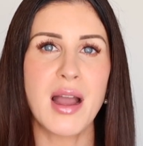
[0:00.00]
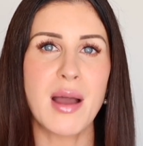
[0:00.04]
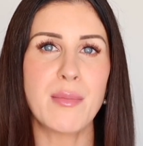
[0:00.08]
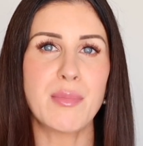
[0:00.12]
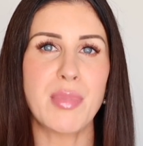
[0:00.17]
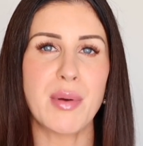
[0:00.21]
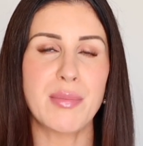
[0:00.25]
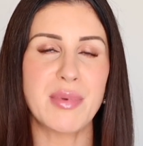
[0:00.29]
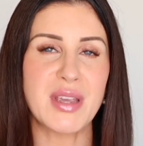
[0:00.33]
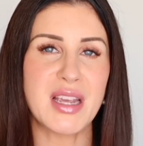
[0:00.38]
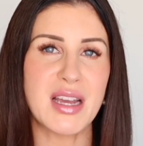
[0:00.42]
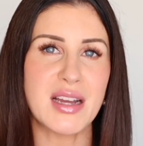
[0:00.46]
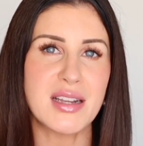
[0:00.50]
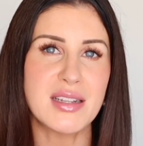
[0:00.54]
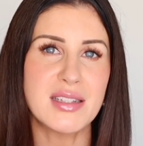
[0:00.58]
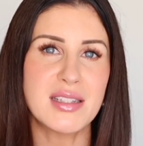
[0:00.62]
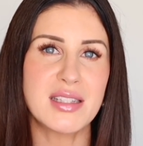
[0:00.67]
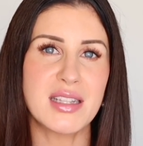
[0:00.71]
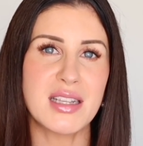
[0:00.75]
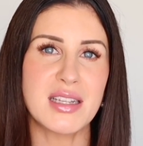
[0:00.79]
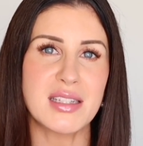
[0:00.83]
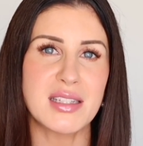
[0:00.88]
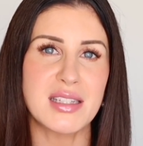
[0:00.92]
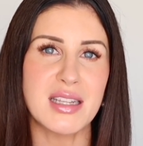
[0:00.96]
But because
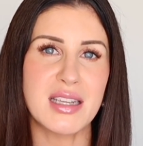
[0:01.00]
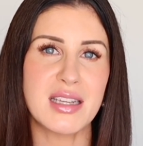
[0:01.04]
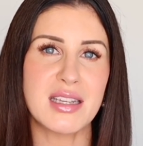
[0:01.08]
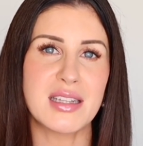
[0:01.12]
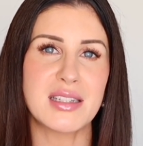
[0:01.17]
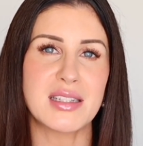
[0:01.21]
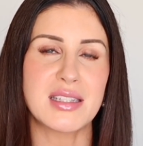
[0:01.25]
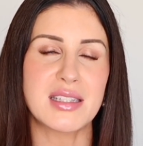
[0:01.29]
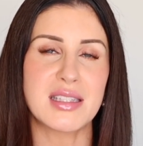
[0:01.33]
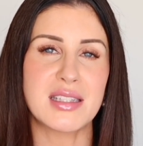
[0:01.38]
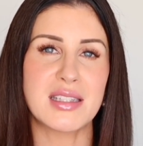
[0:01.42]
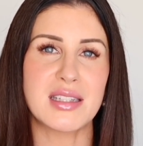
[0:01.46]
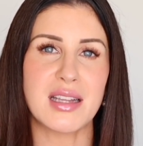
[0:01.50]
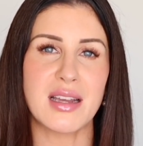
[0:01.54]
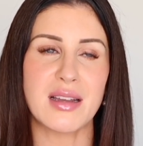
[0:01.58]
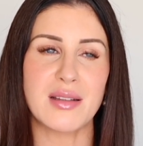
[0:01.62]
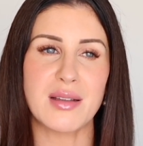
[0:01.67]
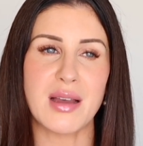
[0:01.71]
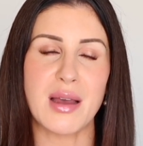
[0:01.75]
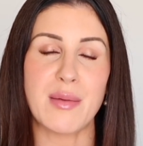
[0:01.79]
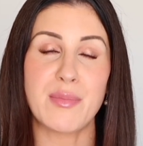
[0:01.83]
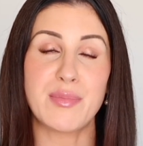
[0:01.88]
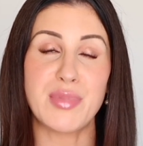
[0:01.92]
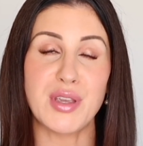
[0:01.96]
this is
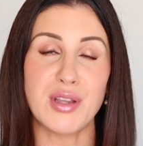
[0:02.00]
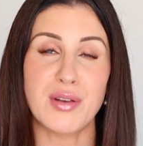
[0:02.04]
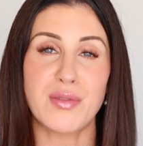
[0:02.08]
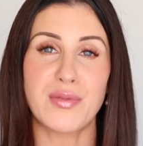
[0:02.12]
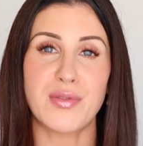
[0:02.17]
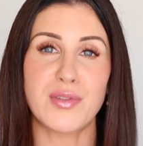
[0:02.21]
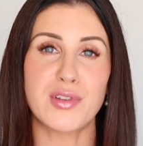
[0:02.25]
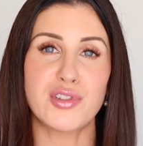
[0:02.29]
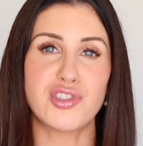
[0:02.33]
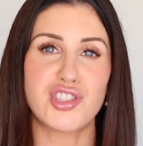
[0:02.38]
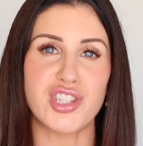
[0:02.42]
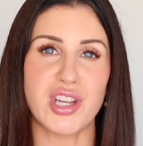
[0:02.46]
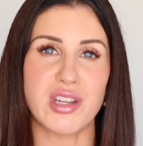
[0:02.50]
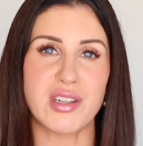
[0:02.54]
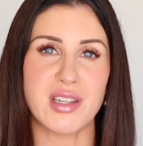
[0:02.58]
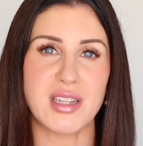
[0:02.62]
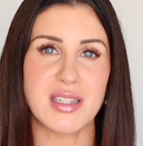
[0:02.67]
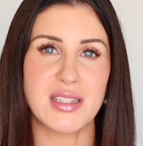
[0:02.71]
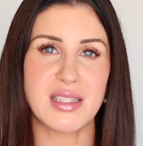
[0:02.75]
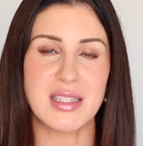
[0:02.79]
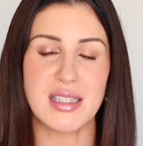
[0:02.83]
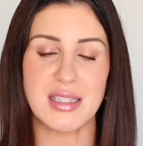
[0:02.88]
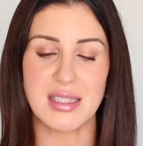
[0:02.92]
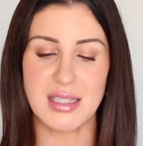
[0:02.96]
a beautiful gel
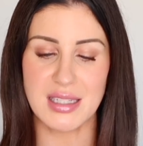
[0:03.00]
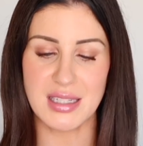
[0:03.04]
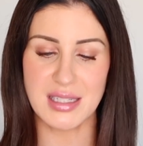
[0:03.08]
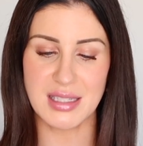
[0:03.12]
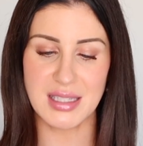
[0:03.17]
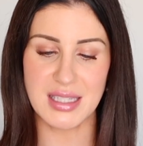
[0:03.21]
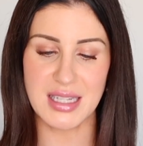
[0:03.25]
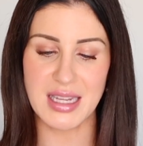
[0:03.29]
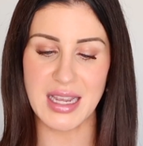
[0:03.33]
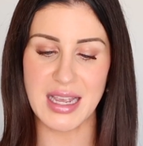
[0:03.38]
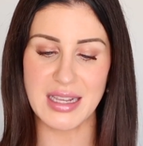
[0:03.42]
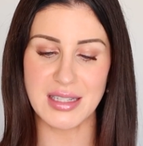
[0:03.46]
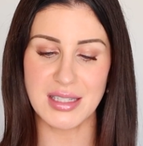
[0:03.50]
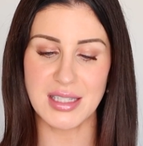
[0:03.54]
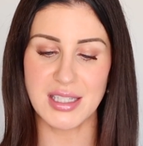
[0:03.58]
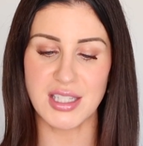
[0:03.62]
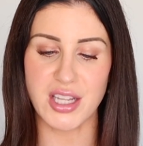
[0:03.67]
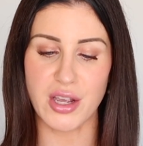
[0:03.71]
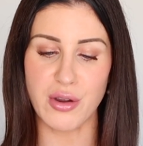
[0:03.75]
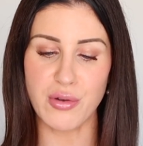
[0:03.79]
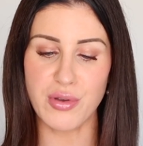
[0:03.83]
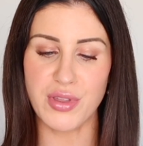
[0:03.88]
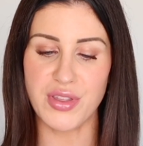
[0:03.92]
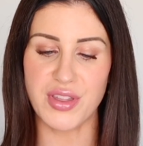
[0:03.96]
consistency and
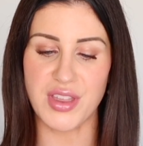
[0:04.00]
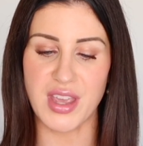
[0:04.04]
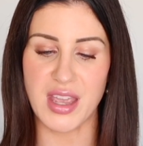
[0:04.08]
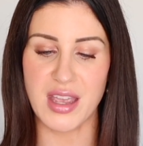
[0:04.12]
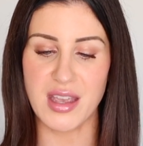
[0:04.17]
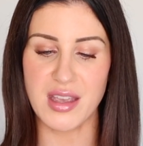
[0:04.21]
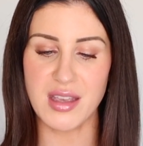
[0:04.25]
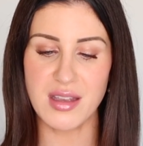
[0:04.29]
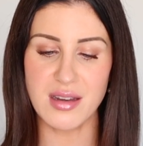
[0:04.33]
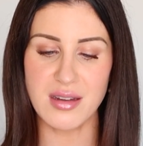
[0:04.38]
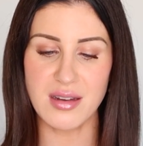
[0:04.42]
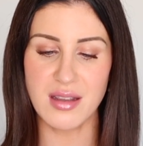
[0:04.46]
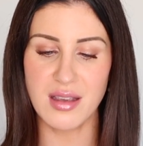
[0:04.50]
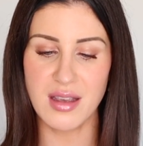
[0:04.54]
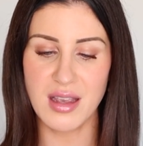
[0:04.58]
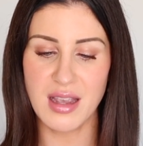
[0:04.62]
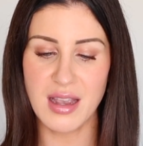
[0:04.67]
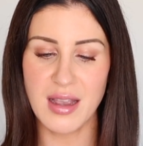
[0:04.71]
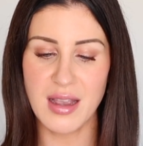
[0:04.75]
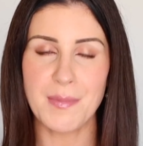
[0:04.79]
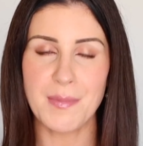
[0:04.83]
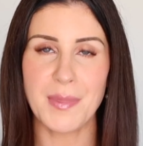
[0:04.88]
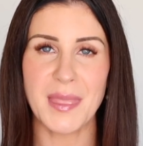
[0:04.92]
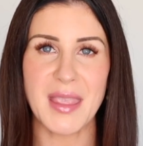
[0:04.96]
so thin,
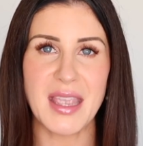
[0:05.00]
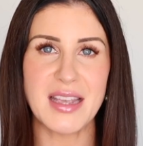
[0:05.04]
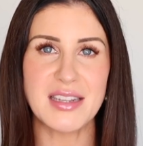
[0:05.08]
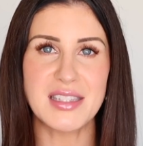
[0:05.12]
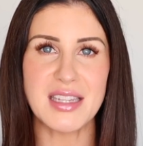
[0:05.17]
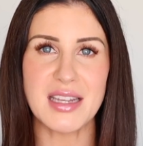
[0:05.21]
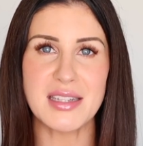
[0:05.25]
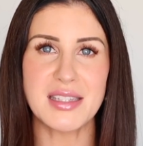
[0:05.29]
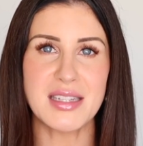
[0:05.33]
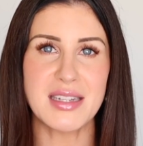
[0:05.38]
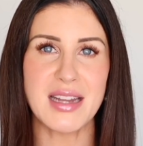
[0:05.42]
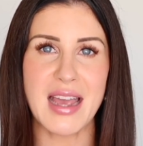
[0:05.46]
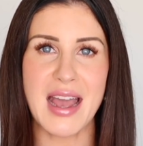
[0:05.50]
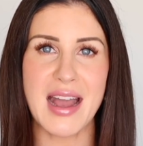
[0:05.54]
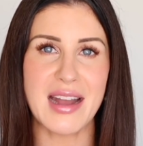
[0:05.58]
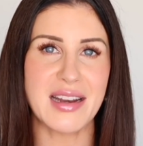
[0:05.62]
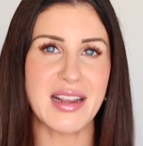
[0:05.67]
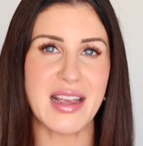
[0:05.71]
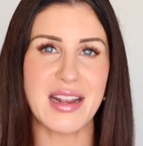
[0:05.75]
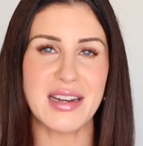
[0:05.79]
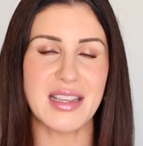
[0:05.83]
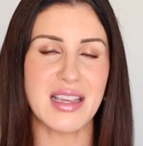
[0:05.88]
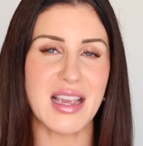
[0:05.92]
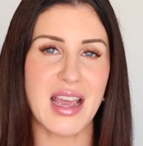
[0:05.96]
it doesn't add
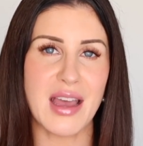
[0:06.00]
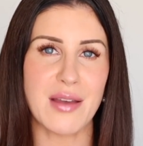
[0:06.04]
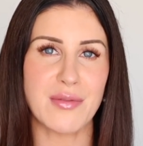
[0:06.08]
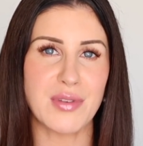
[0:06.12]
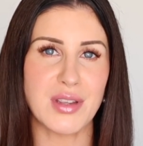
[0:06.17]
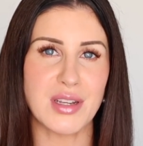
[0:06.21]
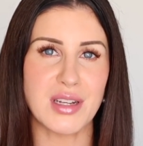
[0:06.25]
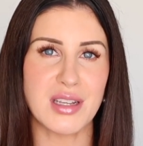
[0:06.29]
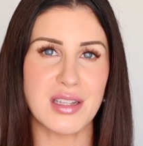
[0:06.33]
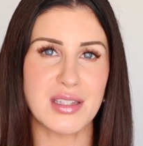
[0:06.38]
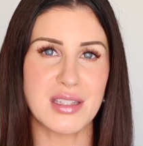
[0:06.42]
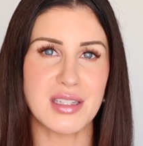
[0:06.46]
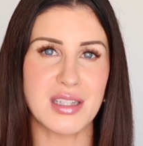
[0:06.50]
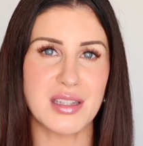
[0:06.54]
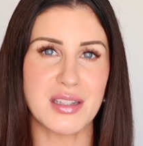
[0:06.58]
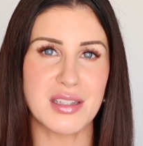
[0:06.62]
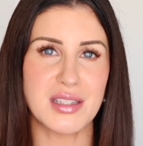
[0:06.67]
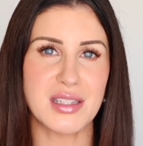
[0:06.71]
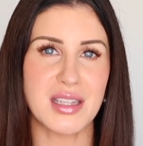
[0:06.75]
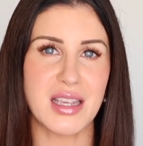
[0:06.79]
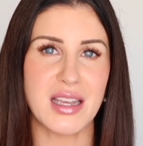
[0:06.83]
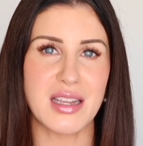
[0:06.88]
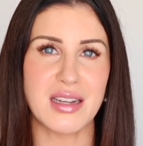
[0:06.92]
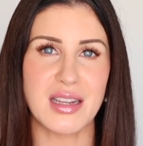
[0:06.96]
any heaviness to the
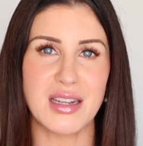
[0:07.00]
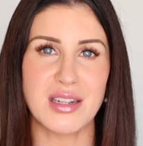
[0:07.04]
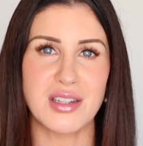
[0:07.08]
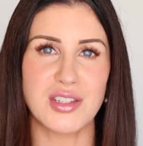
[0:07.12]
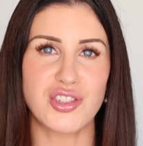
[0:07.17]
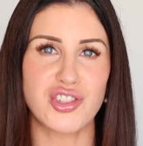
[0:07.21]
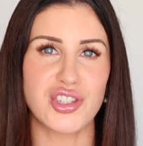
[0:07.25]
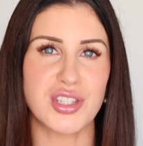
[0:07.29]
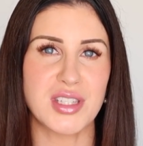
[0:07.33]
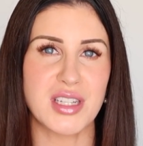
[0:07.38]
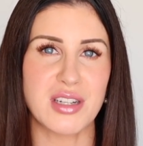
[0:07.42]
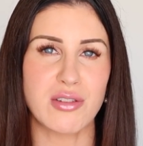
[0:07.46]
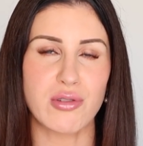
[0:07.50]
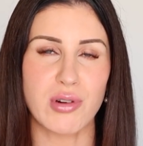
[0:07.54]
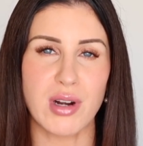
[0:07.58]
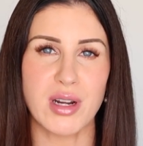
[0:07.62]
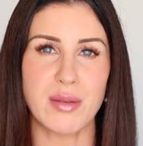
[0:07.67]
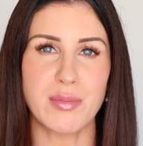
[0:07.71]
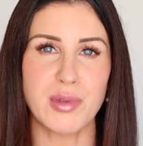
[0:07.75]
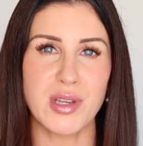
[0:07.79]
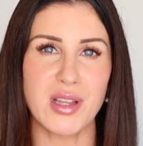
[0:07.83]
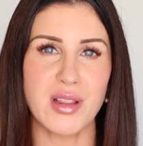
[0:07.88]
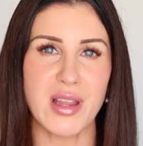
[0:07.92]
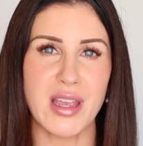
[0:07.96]
skin. It is just
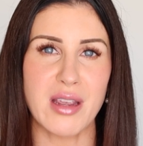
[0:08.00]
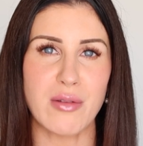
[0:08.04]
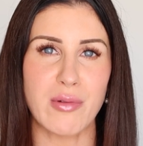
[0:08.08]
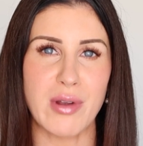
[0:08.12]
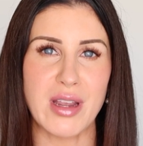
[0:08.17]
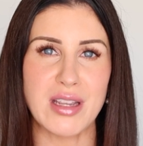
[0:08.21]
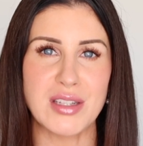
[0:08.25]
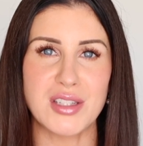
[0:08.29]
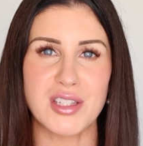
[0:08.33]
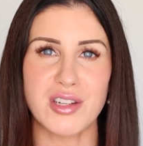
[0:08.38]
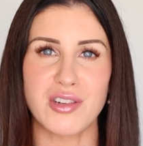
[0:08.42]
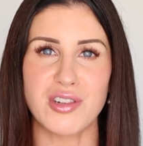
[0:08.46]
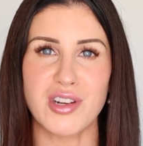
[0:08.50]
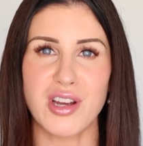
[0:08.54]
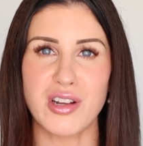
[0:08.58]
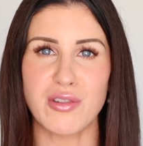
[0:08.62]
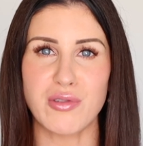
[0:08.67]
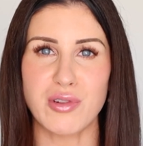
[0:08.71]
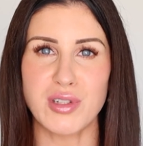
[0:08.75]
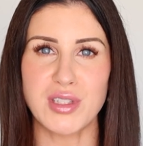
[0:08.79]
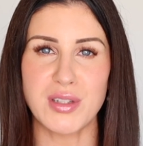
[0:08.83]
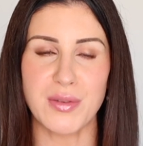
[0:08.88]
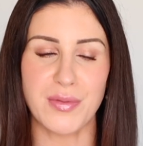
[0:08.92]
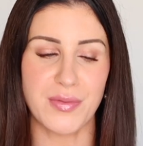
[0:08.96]
incredibly lightweight, so you're not
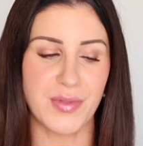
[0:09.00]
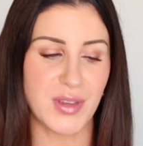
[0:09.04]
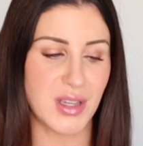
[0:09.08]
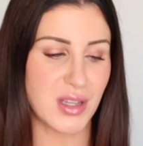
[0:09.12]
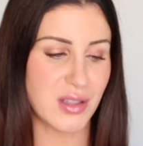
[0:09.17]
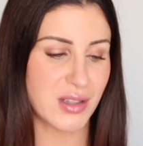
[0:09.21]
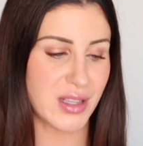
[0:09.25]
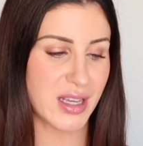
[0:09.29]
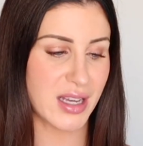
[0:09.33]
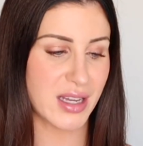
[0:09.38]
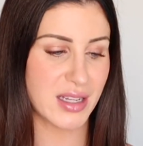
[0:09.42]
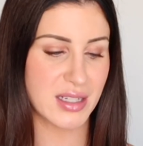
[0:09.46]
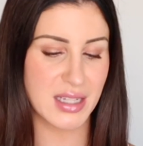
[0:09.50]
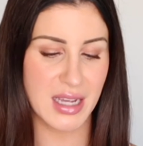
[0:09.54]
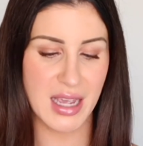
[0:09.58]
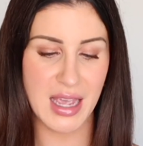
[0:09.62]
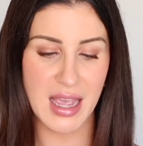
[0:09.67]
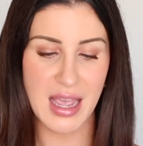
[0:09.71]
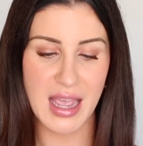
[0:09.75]
going to feel it.